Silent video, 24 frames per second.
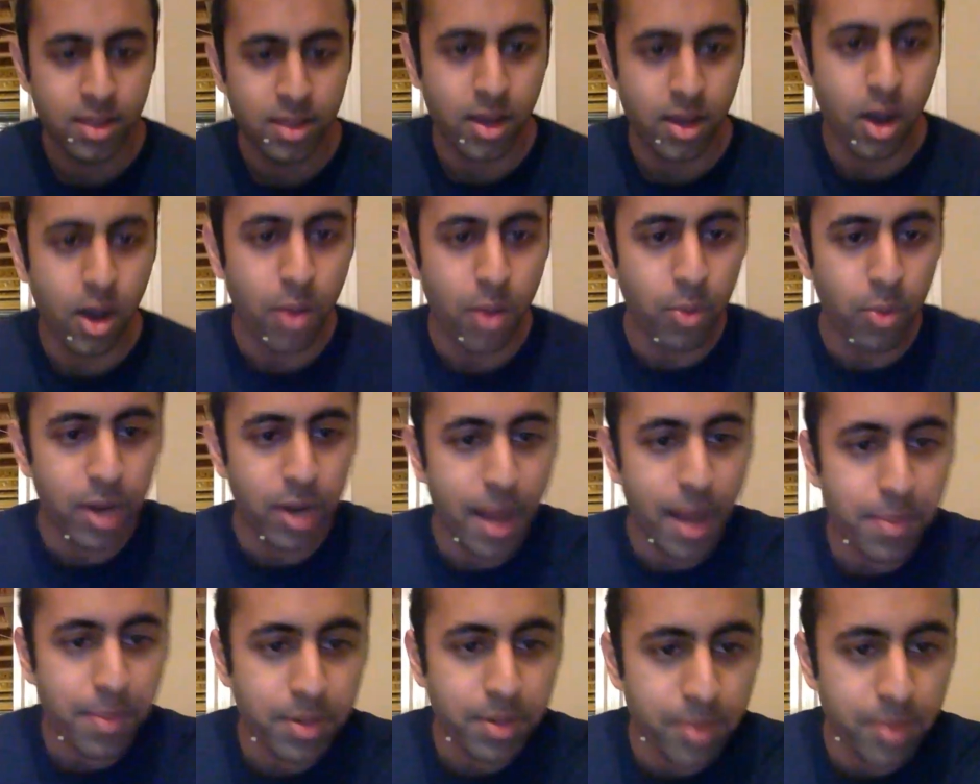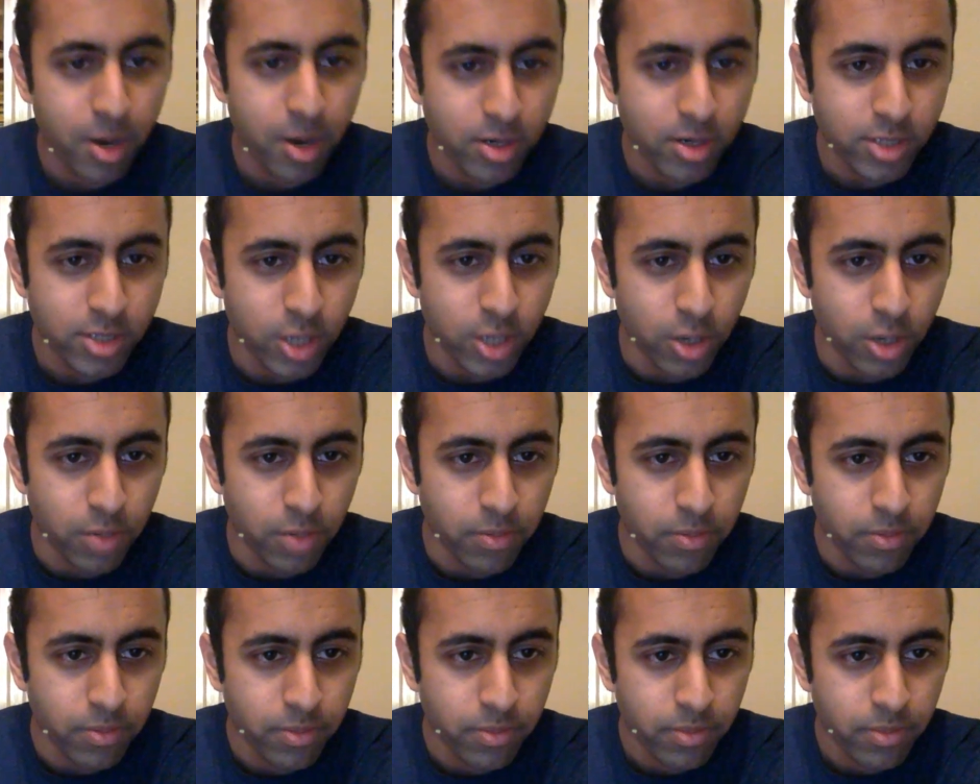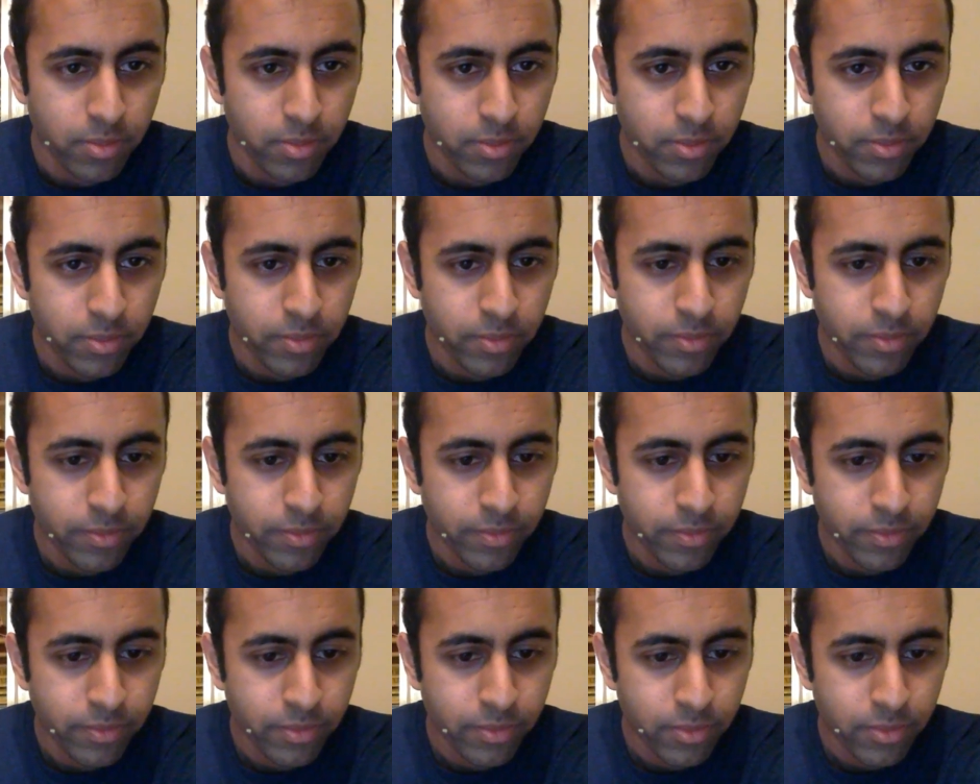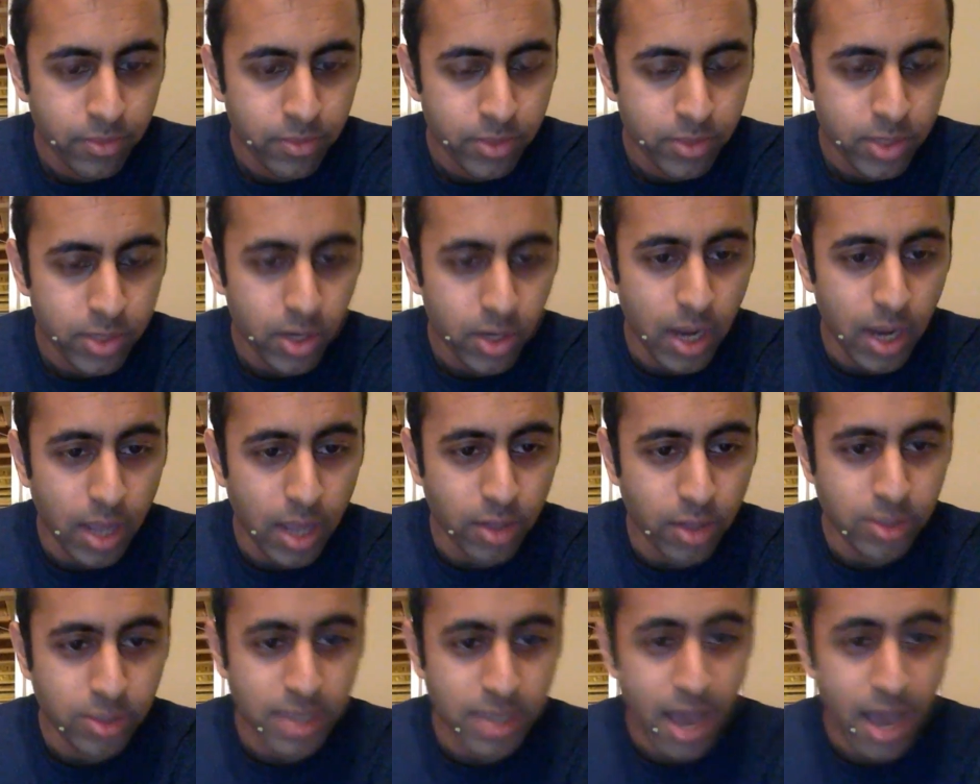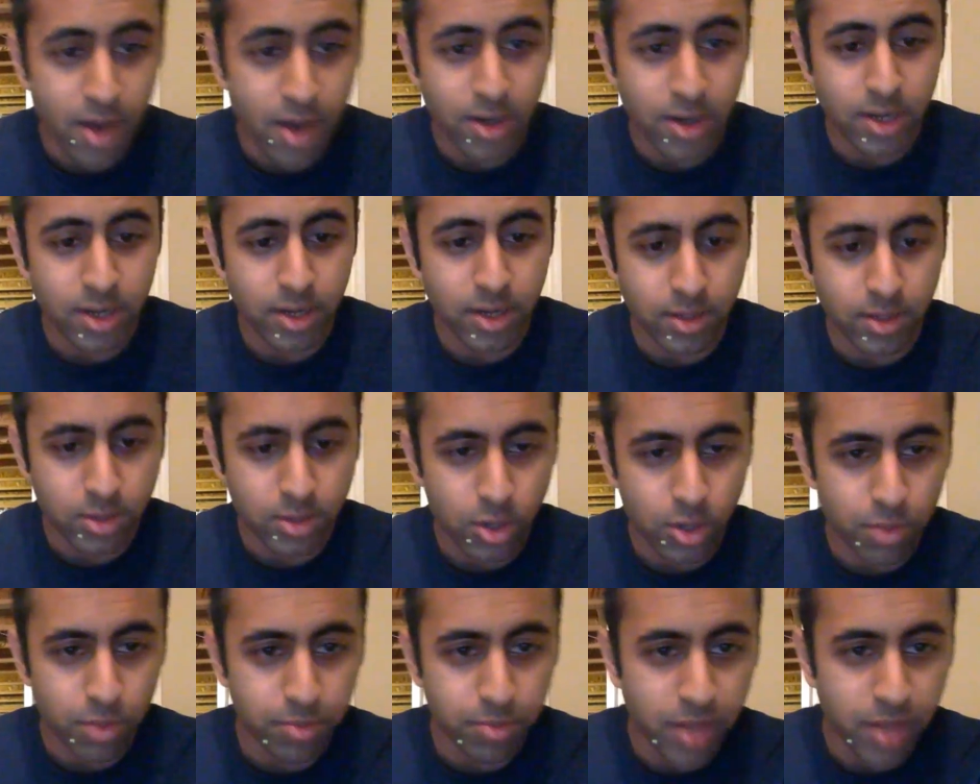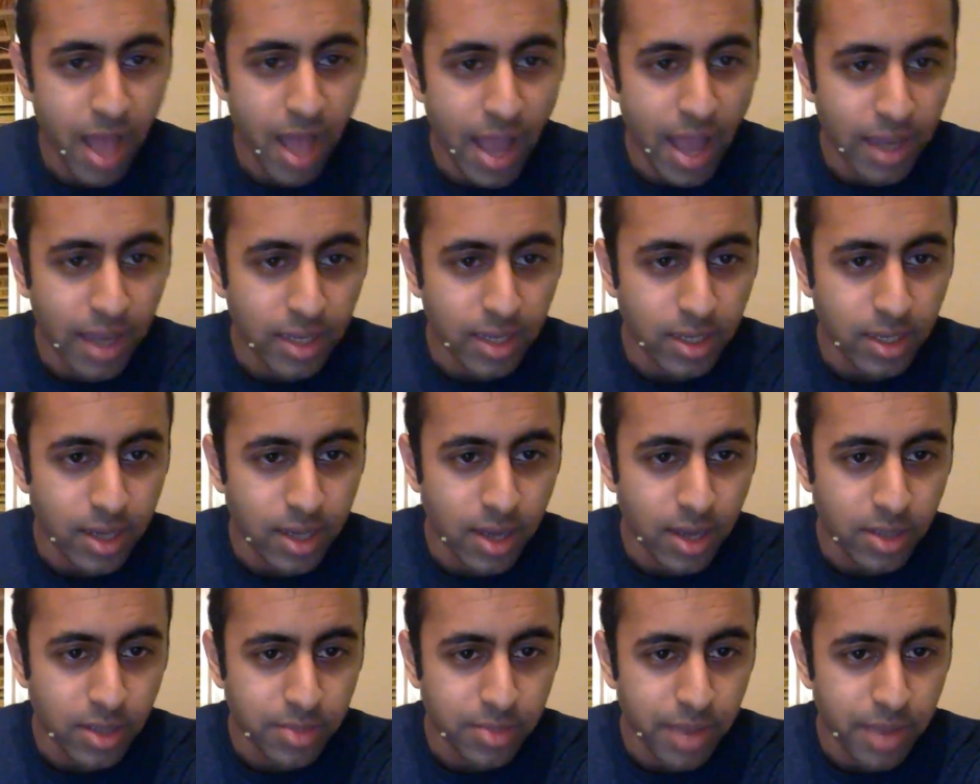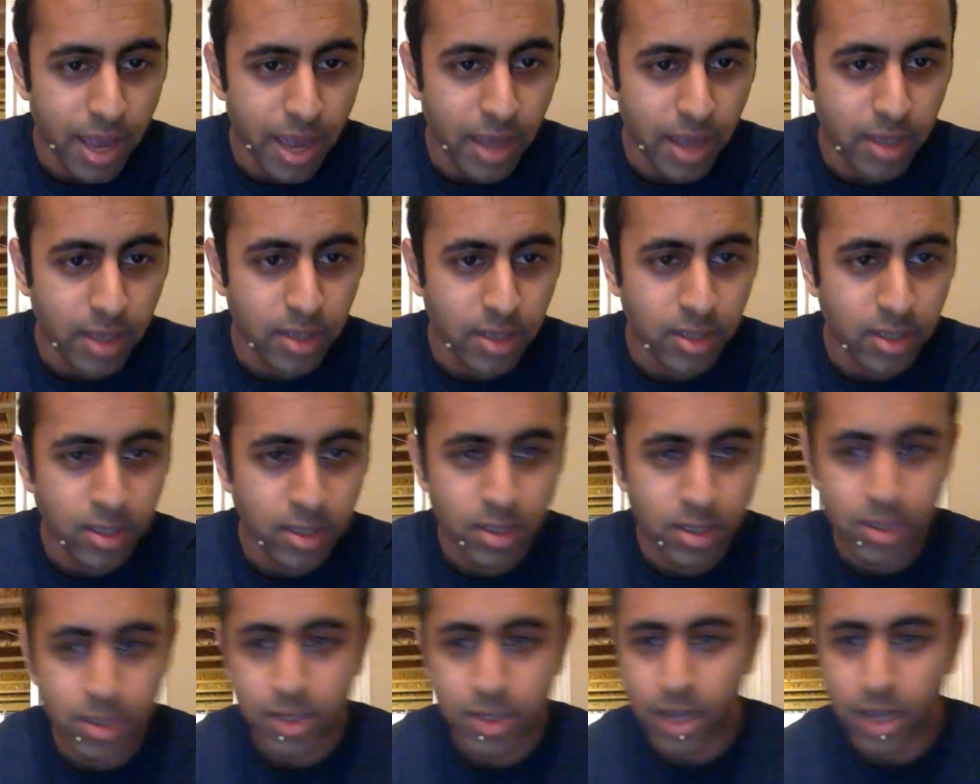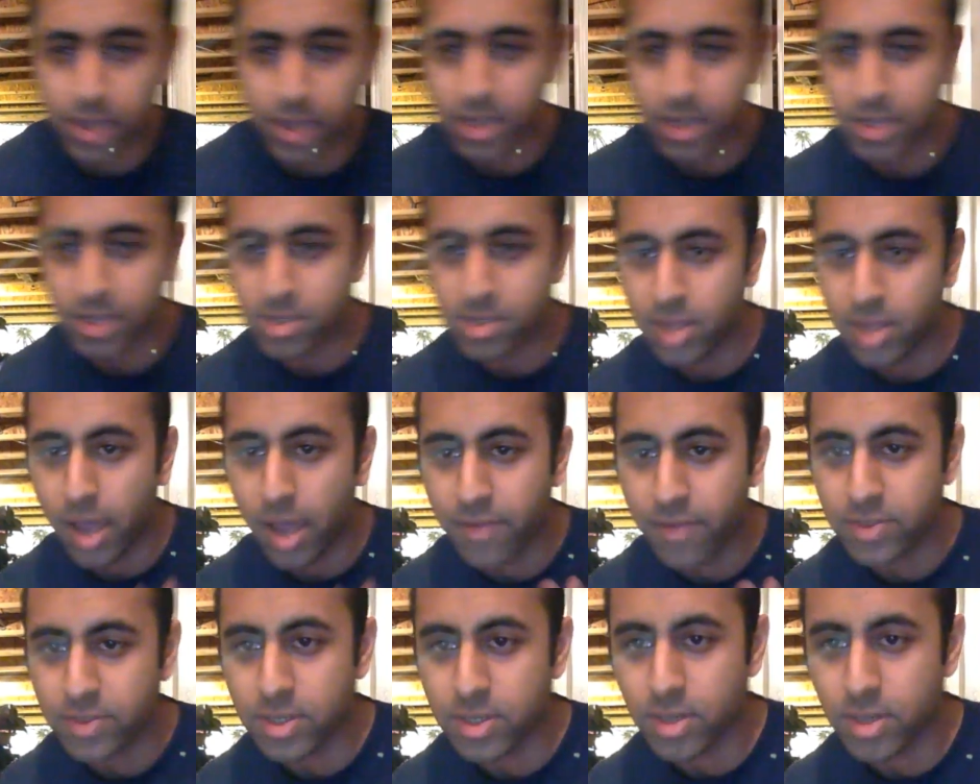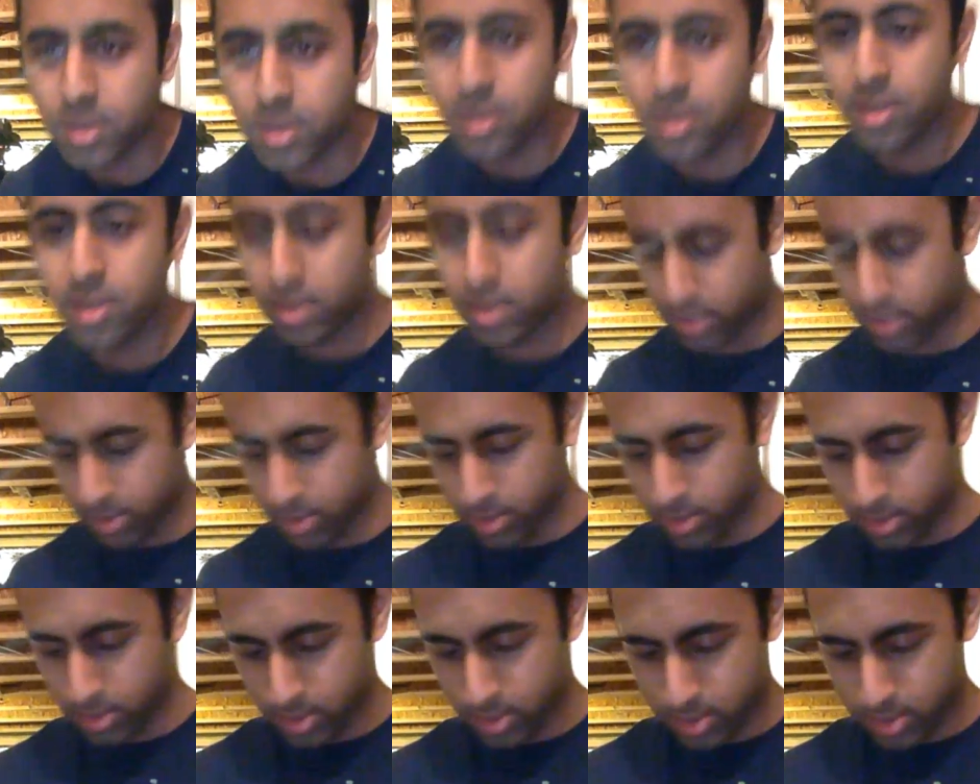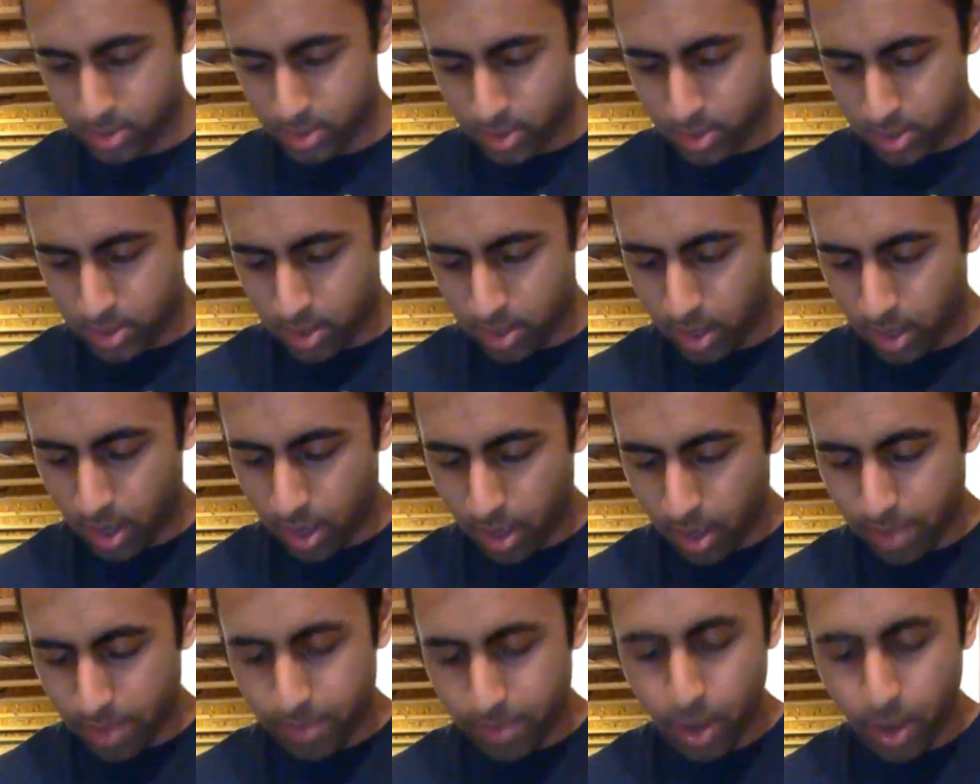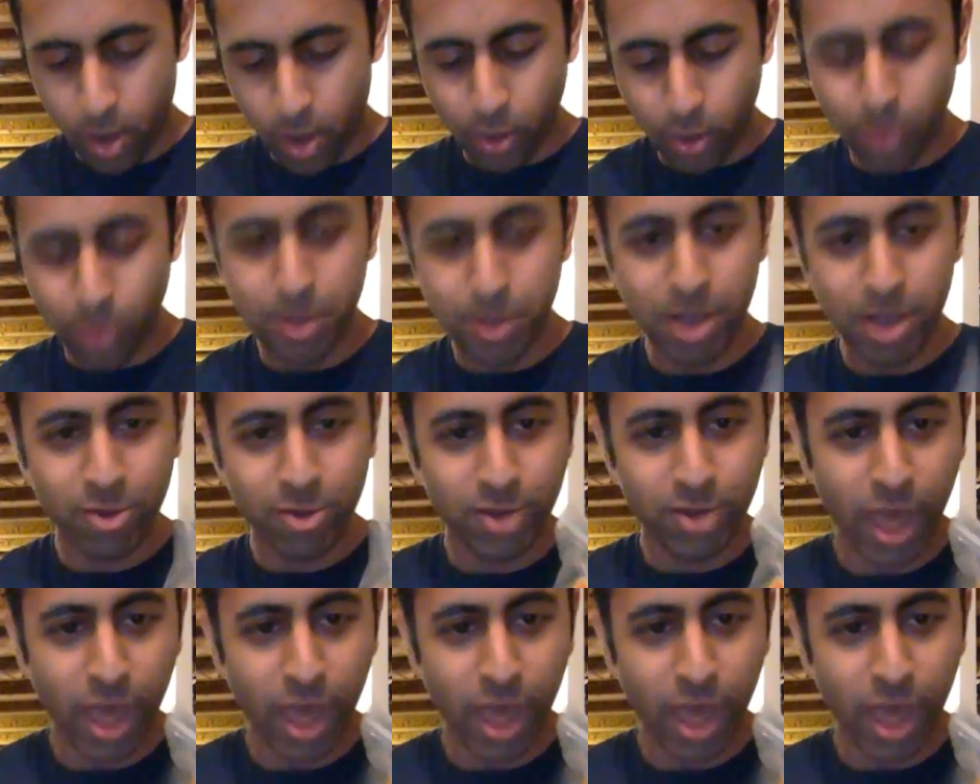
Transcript: Oh, what happened to Periscope? Sorry, I looked down and it turned black, and now it's back. I think it's live still. Um, oh, all my old